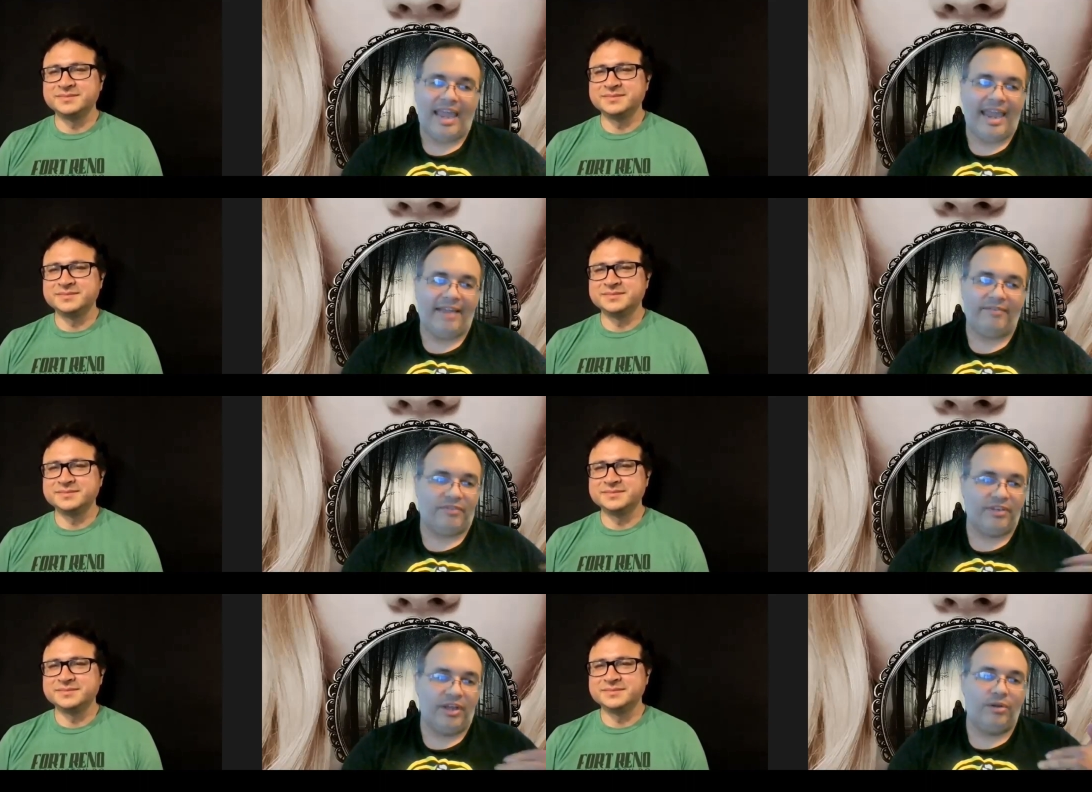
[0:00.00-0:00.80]
Speaker 1: And
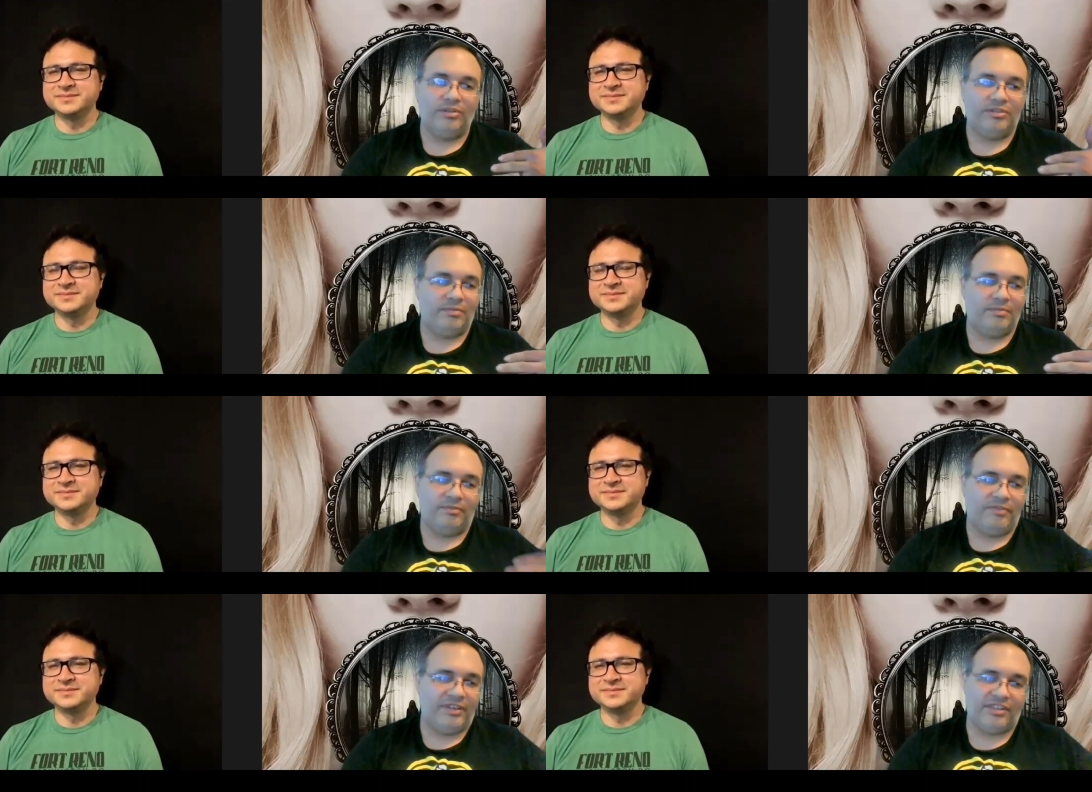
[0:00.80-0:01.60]
for those
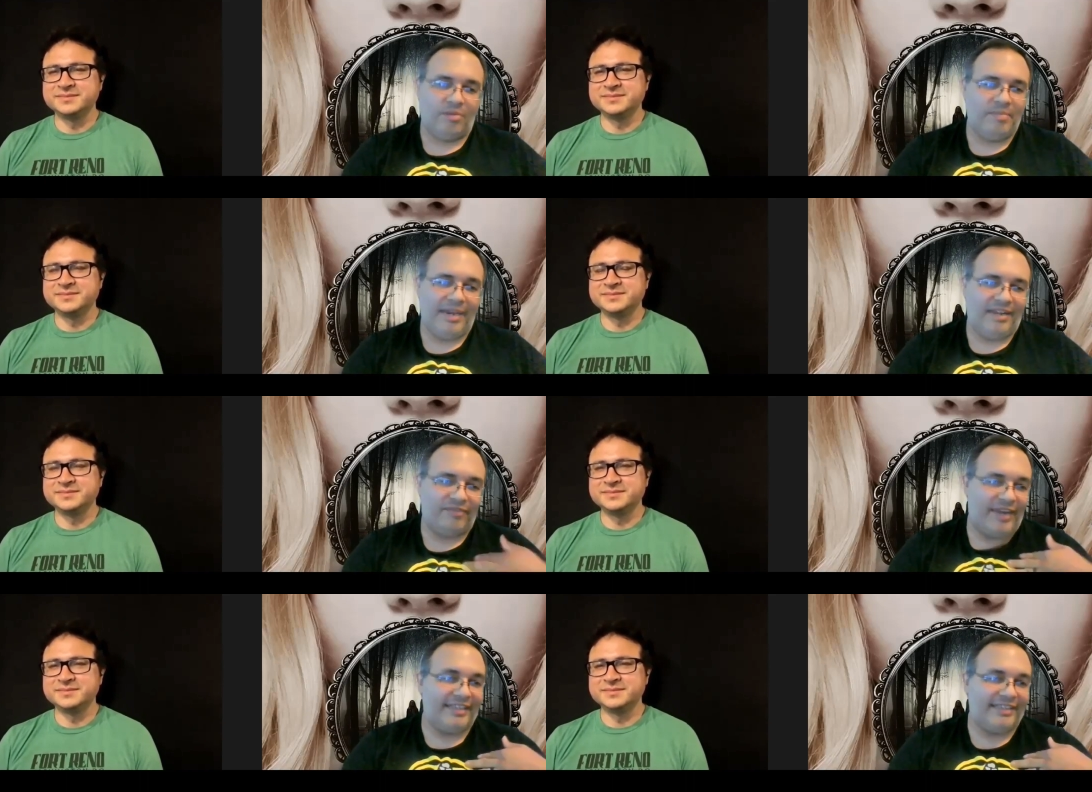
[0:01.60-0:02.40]
physical media
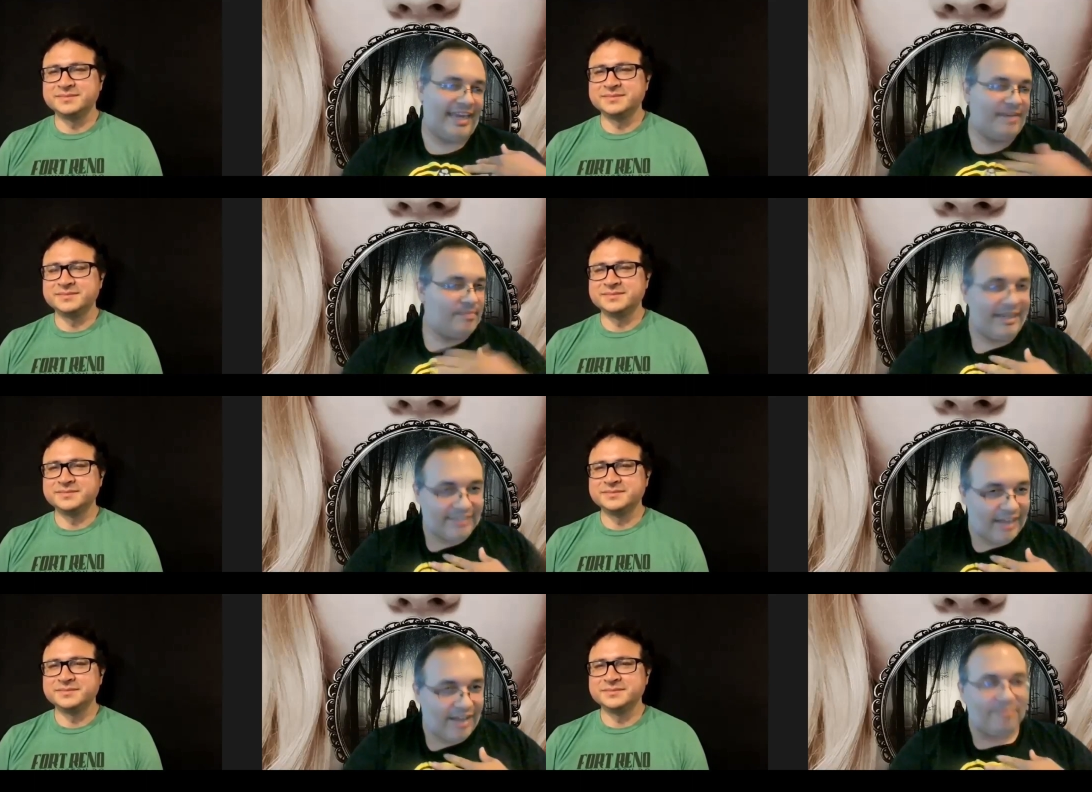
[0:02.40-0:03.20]
fans like
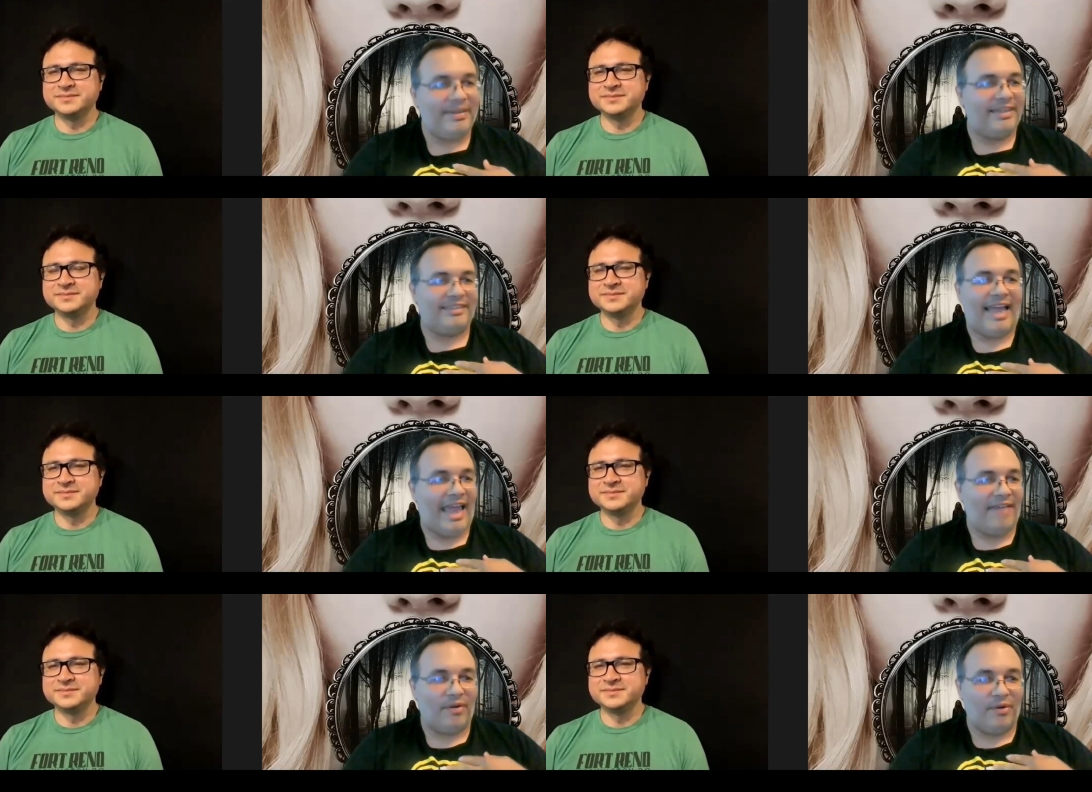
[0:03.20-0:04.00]
myself, because I
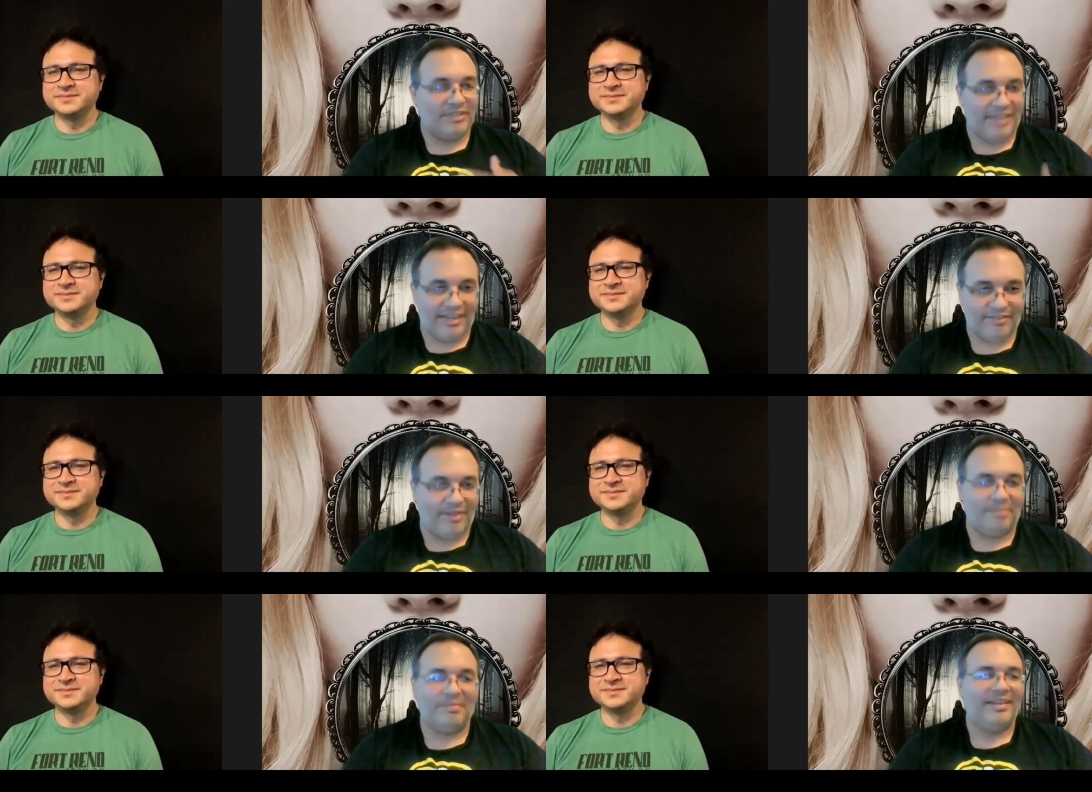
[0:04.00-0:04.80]
have a whole ton of
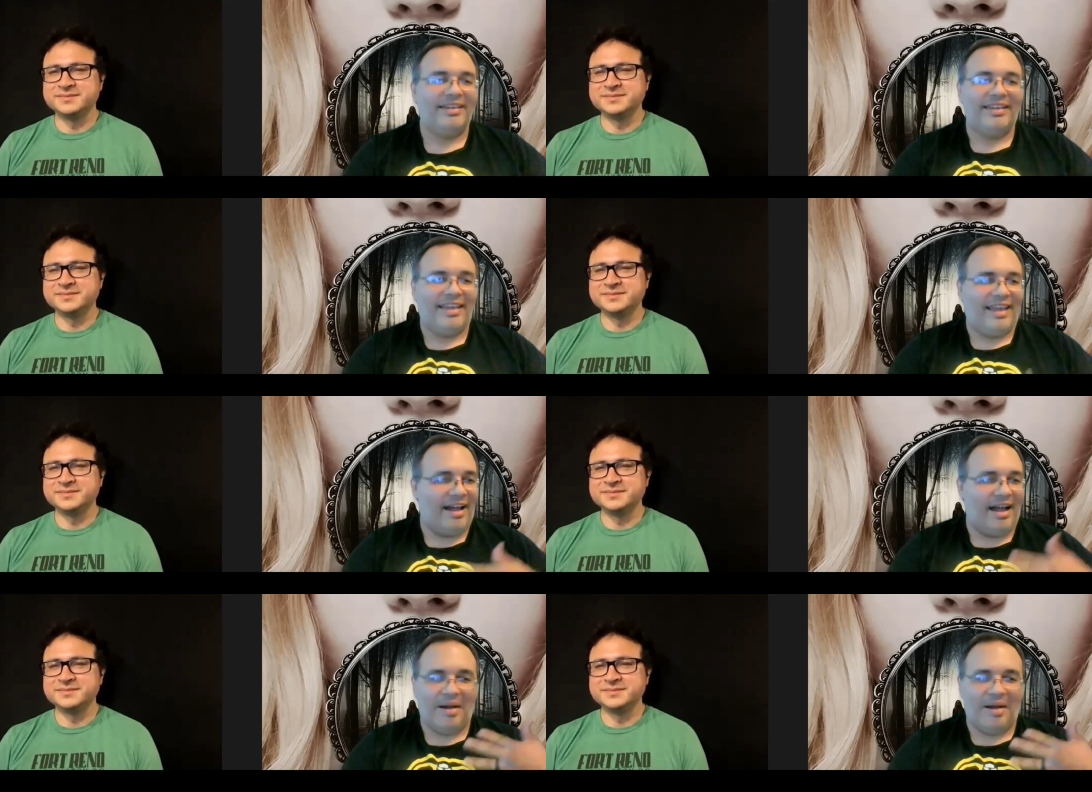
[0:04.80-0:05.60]
them,
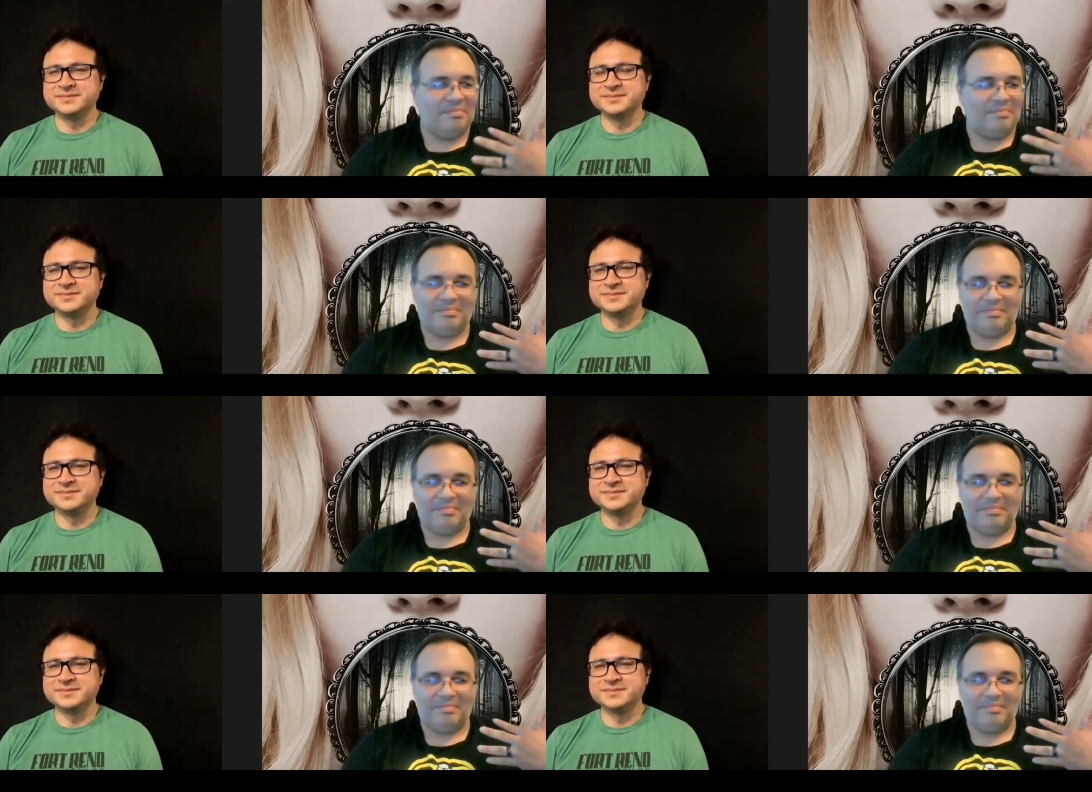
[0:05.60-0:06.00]
um,